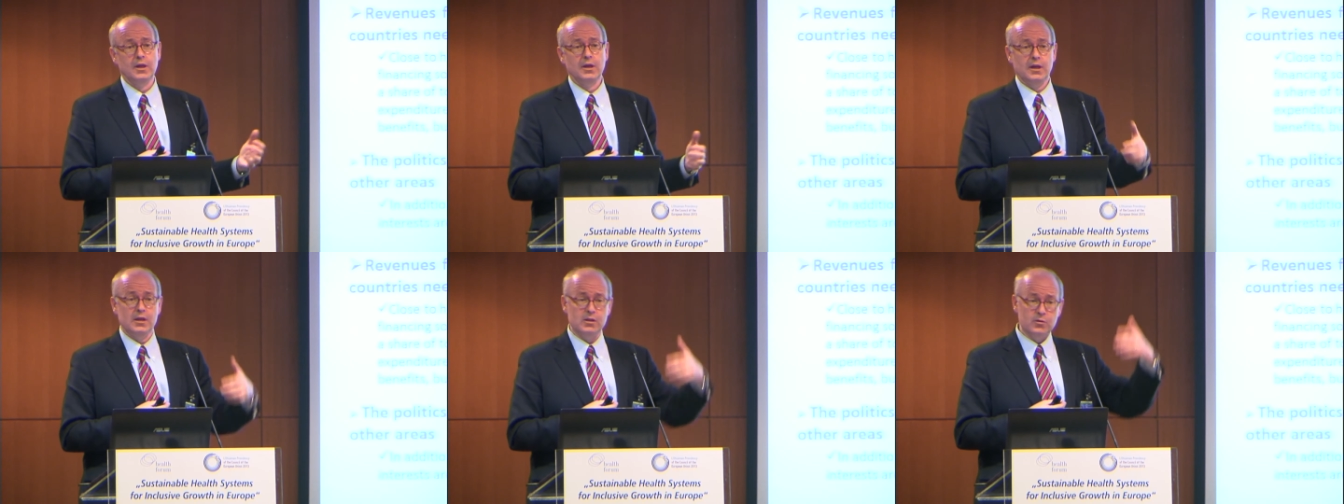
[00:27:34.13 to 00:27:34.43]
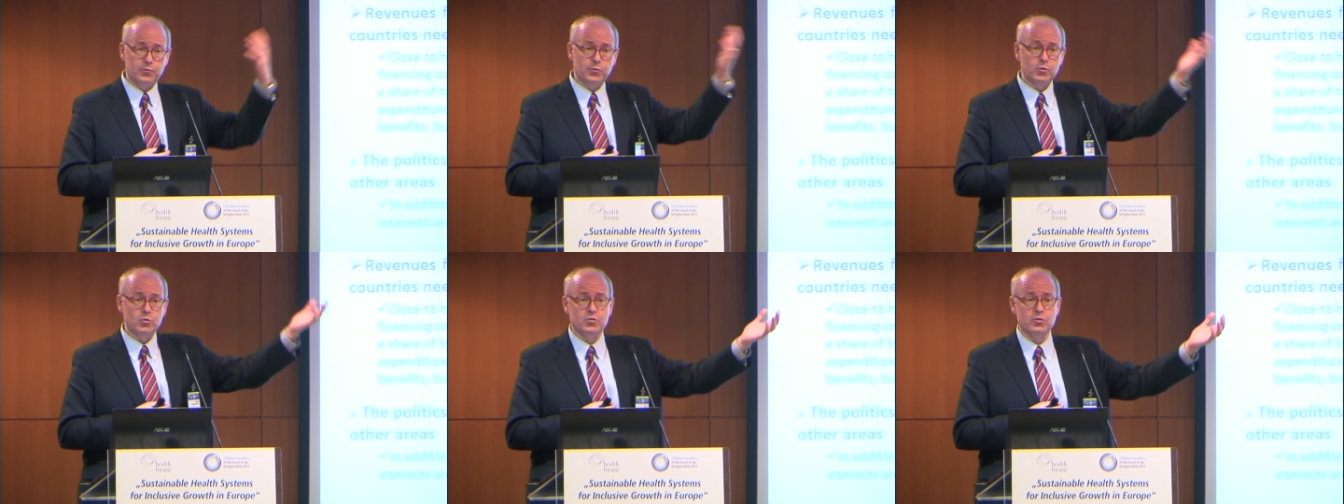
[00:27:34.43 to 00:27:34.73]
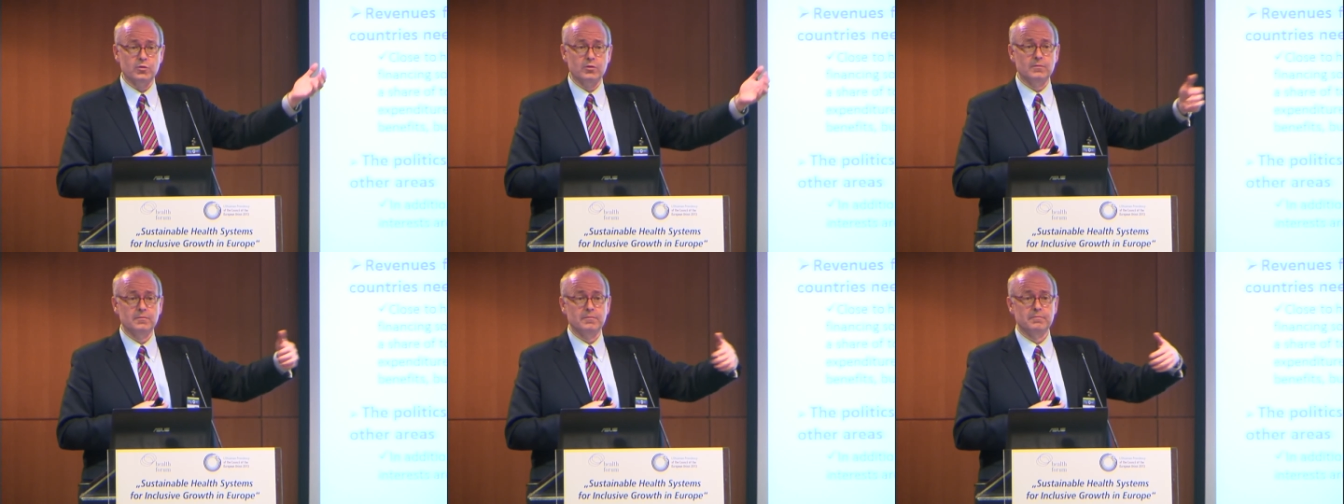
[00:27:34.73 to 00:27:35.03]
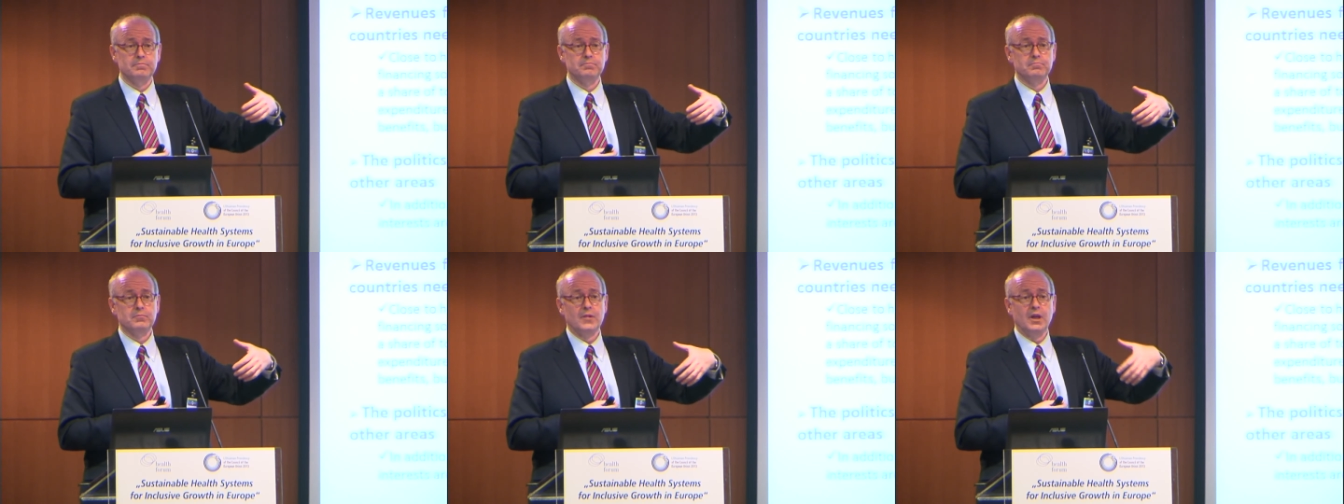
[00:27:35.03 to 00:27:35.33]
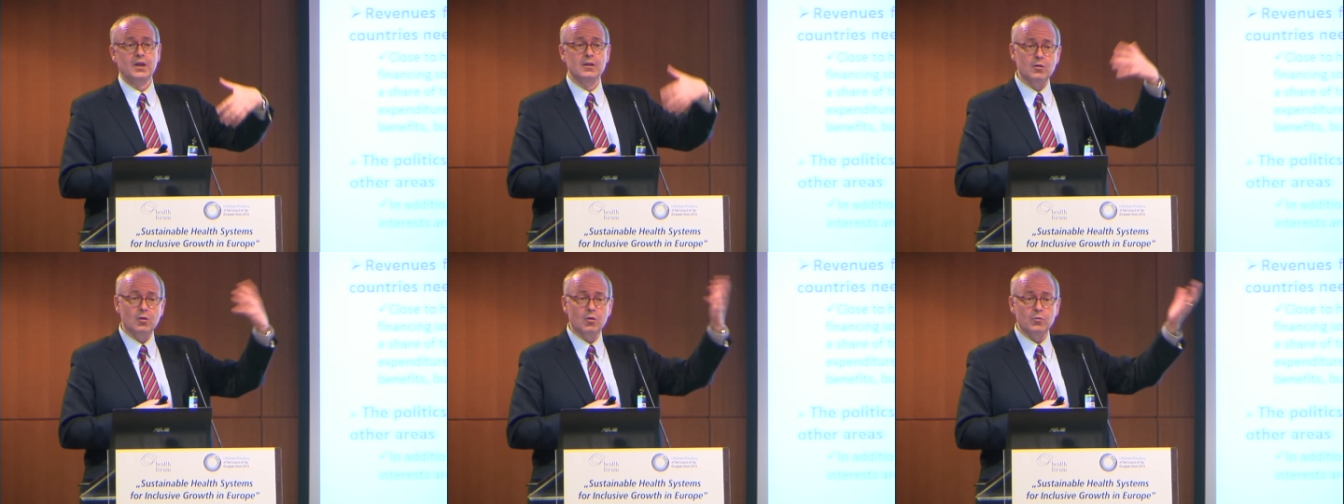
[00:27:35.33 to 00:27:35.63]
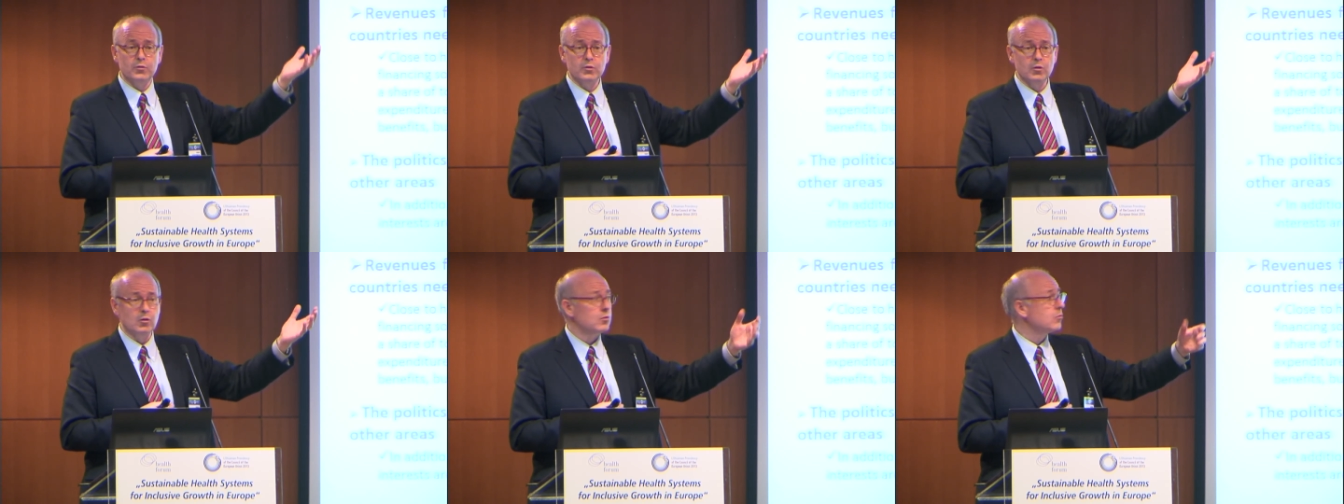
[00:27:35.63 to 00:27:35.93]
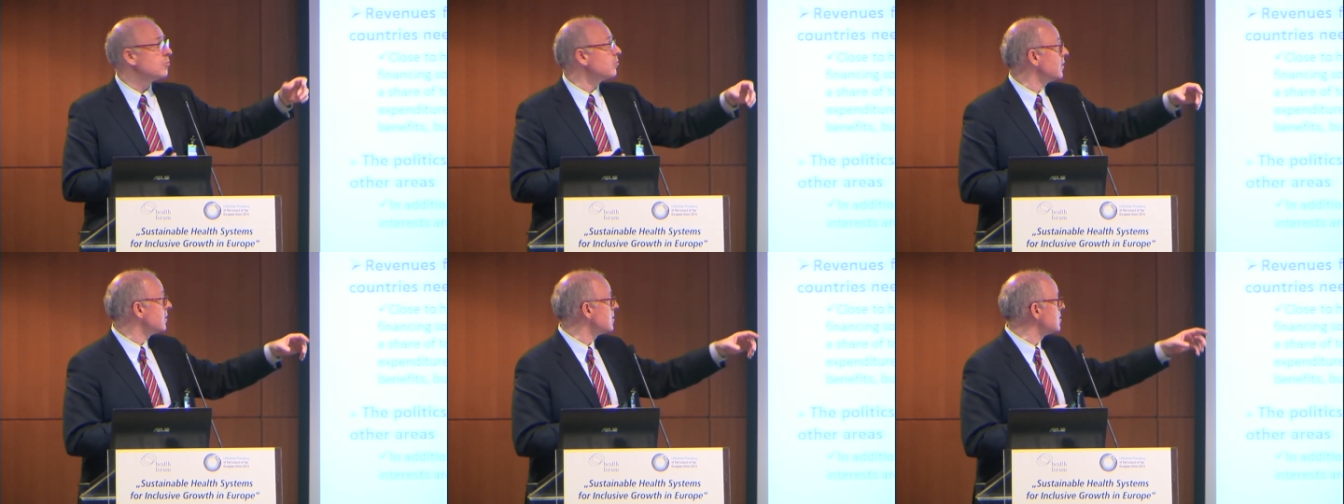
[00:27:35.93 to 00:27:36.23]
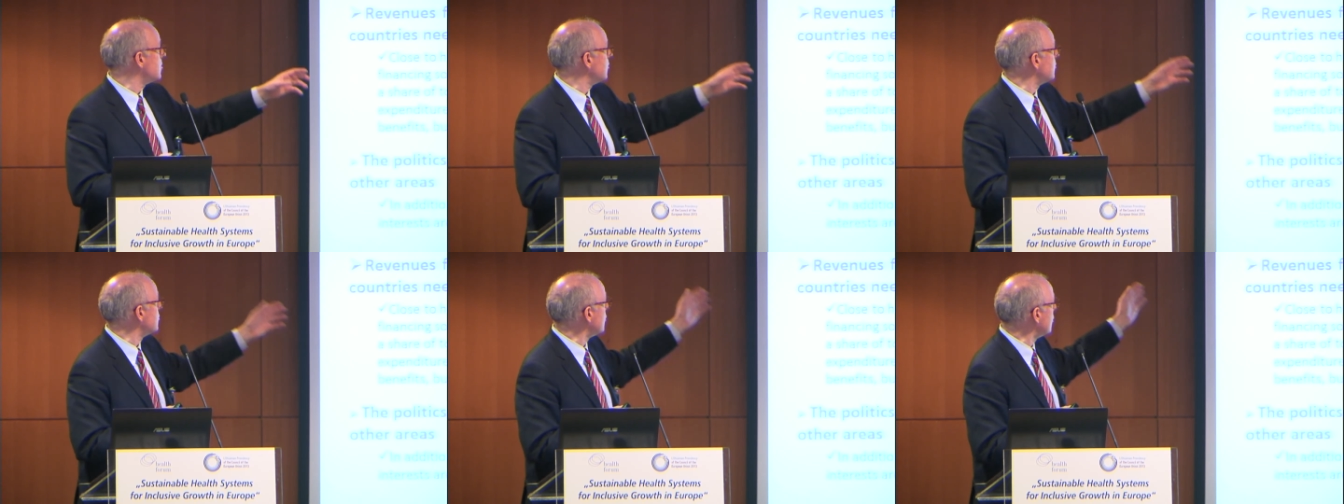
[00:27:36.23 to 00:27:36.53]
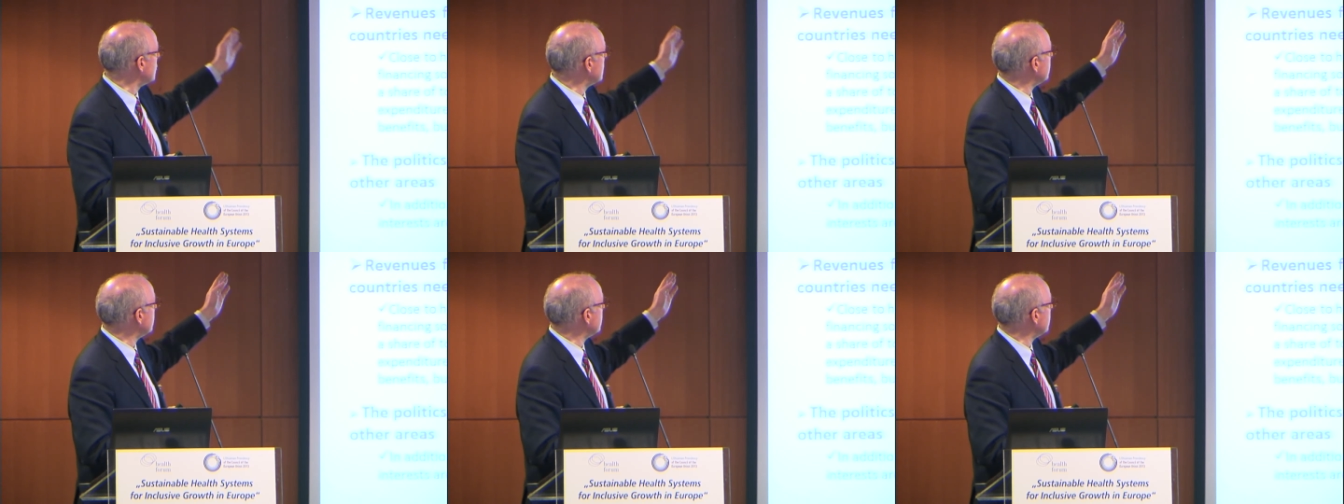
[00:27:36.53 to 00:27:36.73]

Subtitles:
in the future. Over the long run, so sort of